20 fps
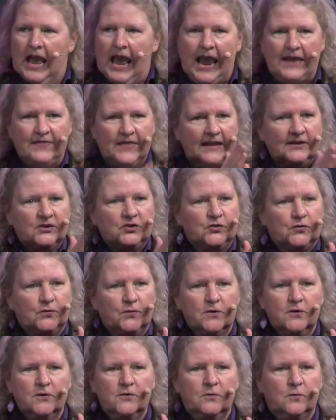And that's
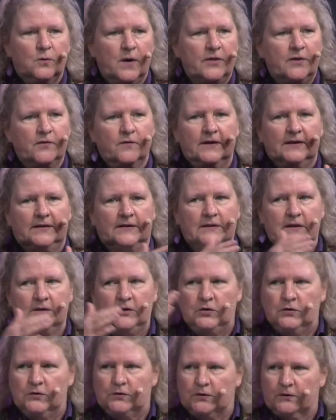true whether it's a
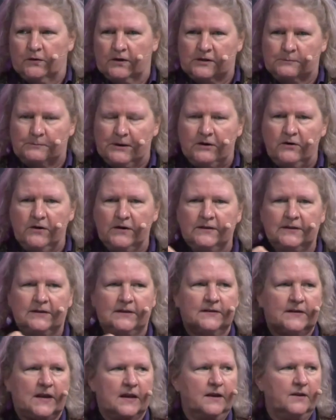user experience
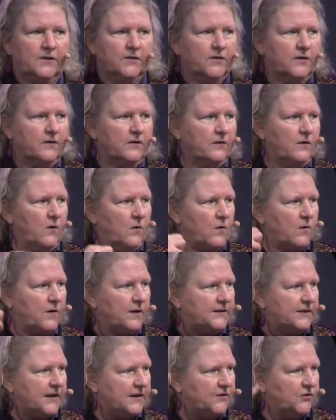designer or
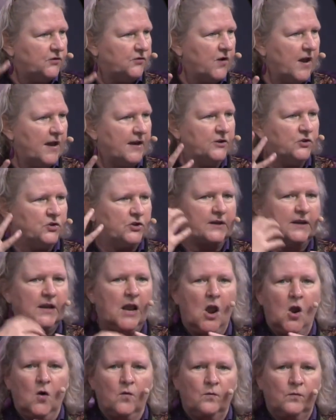a test strategy.
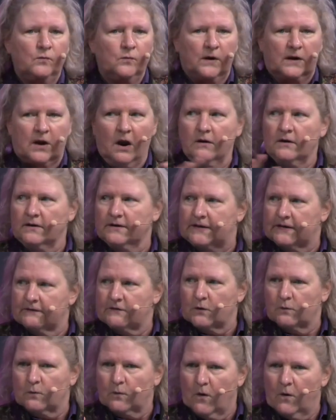Regardless of
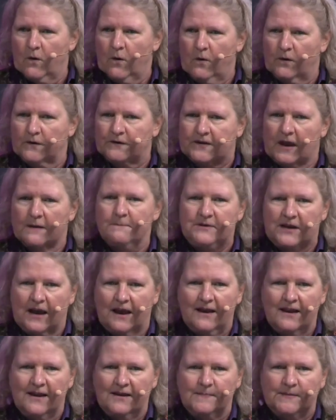the role,
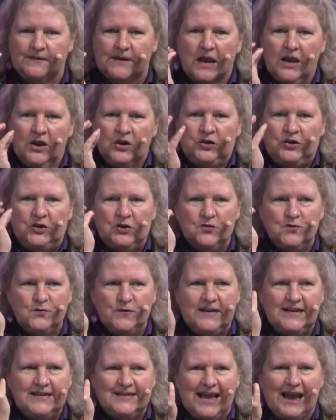sometimes you
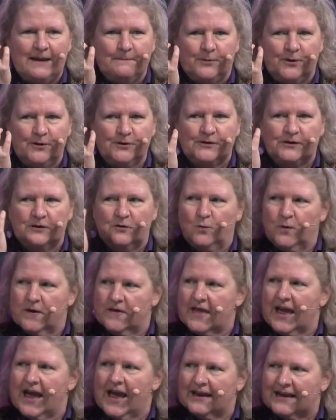need that person with
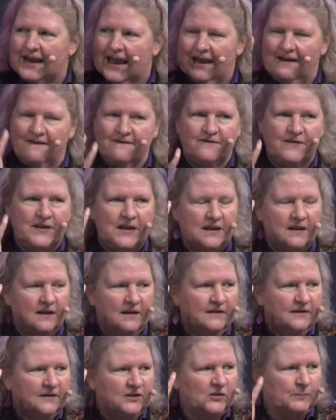that heavy
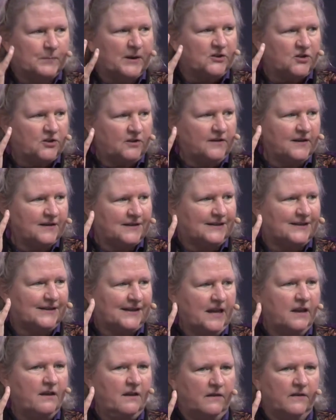specialist
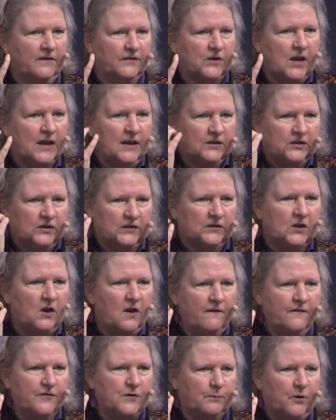skills to
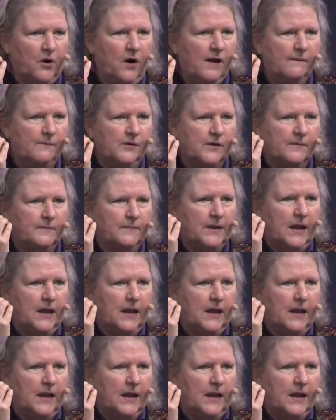solve the problem.